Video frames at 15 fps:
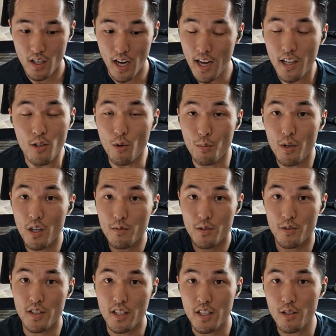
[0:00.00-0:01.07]
I had no
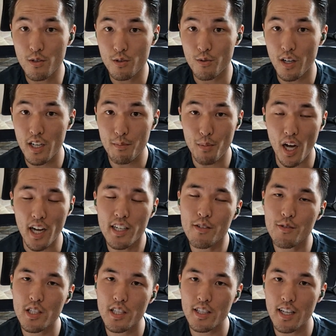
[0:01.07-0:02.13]
problems with him. He was great, but I
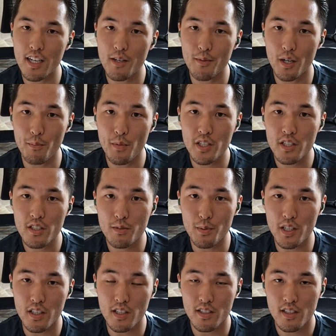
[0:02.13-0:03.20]
didn't really take him on missions
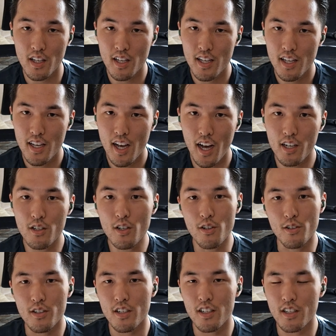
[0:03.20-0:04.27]
because, I don't
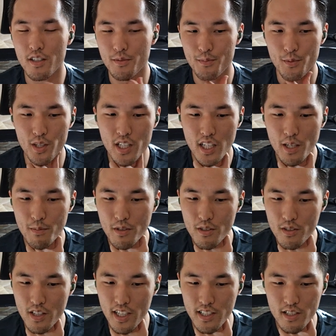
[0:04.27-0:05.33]
know, when it came
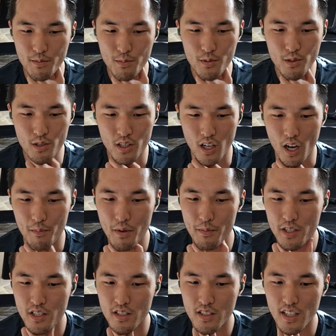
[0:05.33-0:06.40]
to like some sort of combat
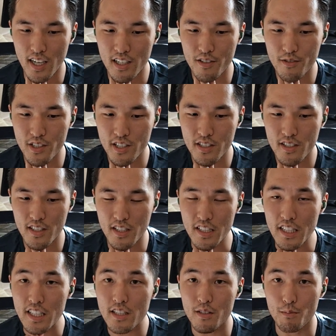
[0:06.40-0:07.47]
missions, I didn't really see the
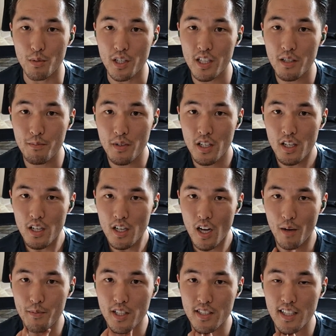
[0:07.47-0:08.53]
need to bring him.
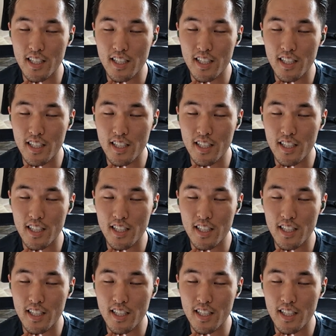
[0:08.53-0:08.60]
I'm not